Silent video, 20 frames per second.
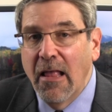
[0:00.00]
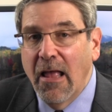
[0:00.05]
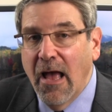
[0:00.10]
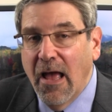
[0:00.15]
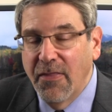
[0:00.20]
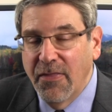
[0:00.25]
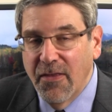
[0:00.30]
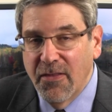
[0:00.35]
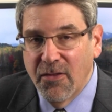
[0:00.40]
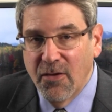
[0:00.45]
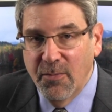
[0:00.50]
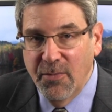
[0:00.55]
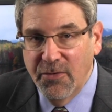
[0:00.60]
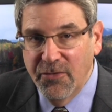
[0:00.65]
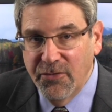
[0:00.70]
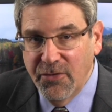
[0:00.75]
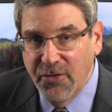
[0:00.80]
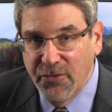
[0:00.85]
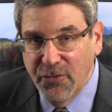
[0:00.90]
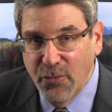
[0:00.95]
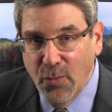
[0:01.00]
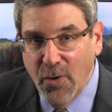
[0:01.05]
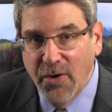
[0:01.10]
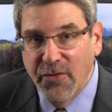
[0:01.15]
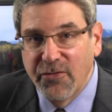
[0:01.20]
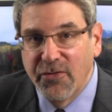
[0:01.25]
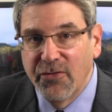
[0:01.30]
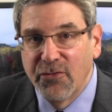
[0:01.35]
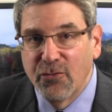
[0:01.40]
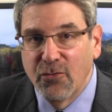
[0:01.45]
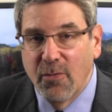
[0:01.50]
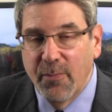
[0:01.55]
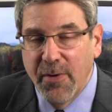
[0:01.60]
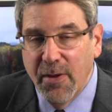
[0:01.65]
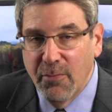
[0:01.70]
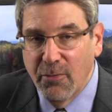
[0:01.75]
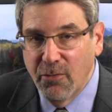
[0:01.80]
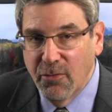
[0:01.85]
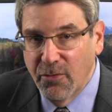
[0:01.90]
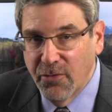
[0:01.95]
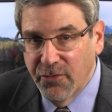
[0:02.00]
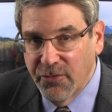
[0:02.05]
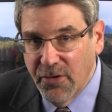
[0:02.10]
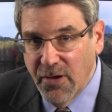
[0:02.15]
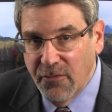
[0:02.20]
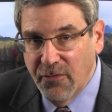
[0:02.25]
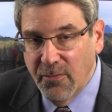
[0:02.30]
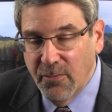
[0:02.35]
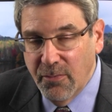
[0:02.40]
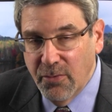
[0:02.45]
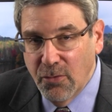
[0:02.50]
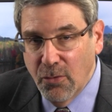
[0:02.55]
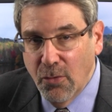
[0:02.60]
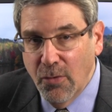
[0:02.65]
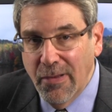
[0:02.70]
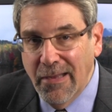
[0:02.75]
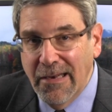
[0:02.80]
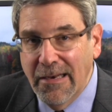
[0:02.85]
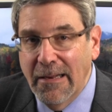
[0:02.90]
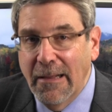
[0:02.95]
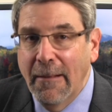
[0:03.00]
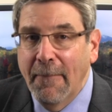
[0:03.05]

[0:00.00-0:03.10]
I think there have been situations where people who are self-employed,